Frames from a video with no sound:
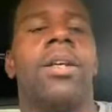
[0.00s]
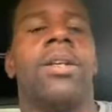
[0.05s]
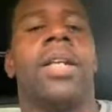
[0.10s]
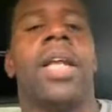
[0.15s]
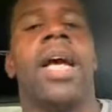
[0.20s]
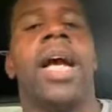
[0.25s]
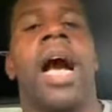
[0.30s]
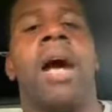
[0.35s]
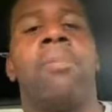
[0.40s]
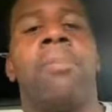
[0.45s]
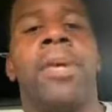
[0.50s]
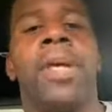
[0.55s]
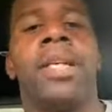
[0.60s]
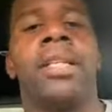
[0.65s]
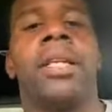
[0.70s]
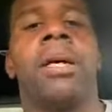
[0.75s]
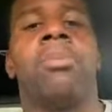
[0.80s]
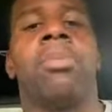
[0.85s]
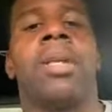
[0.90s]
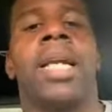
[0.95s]
like I
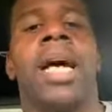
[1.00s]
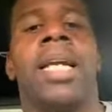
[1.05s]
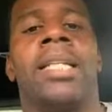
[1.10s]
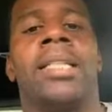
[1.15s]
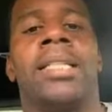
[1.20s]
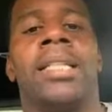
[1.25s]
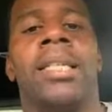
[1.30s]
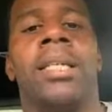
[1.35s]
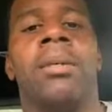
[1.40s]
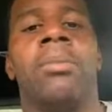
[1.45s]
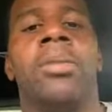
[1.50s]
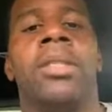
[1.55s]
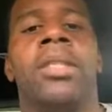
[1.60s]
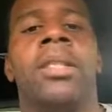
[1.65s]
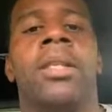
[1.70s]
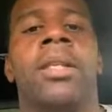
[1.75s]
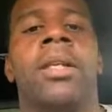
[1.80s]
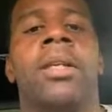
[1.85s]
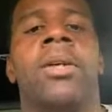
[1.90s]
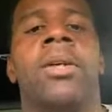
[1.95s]
picked up a lot of
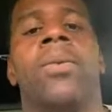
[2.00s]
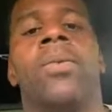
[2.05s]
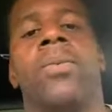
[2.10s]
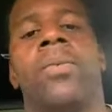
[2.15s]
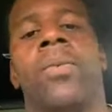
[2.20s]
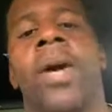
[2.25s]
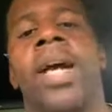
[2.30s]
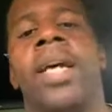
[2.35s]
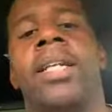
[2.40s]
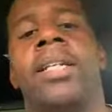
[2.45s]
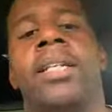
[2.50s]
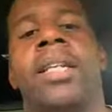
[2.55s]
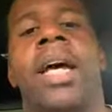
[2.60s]
tips, right?